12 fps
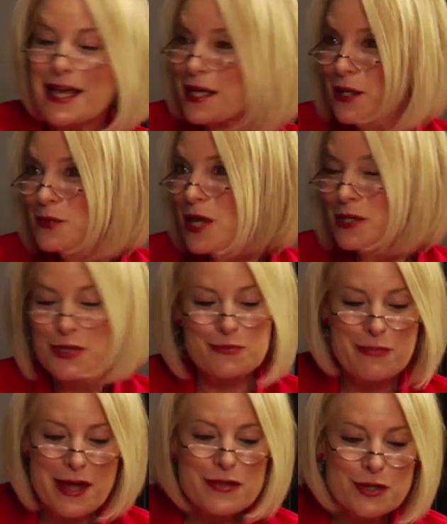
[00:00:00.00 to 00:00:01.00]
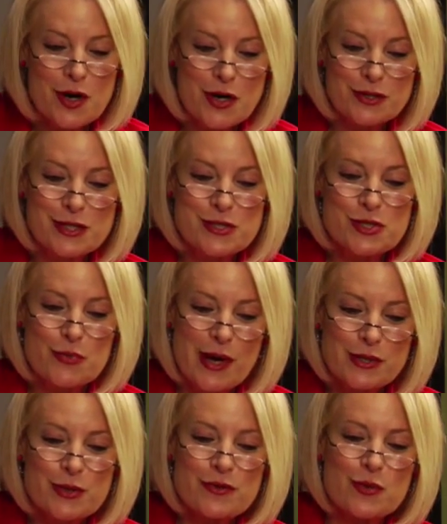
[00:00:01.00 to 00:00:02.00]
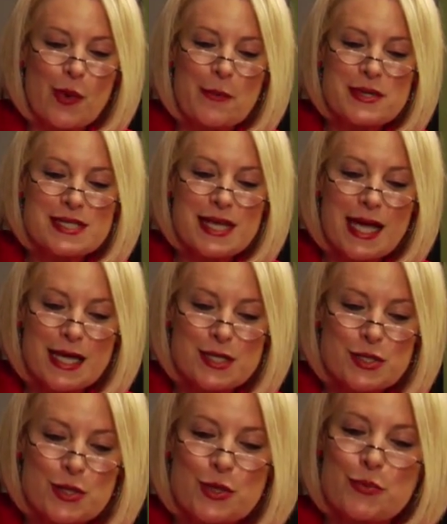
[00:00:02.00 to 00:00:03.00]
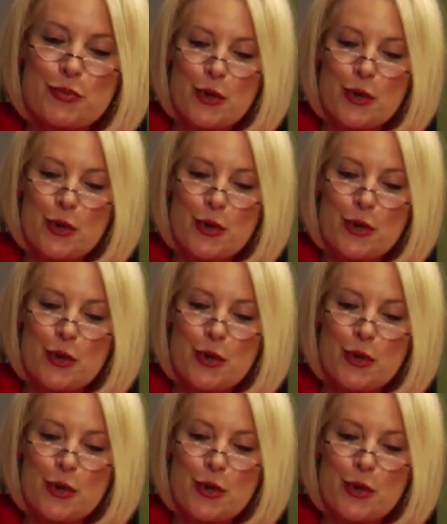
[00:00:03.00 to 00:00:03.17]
Thank you, Dr. Beth Karlan, Director of the Women's Cancer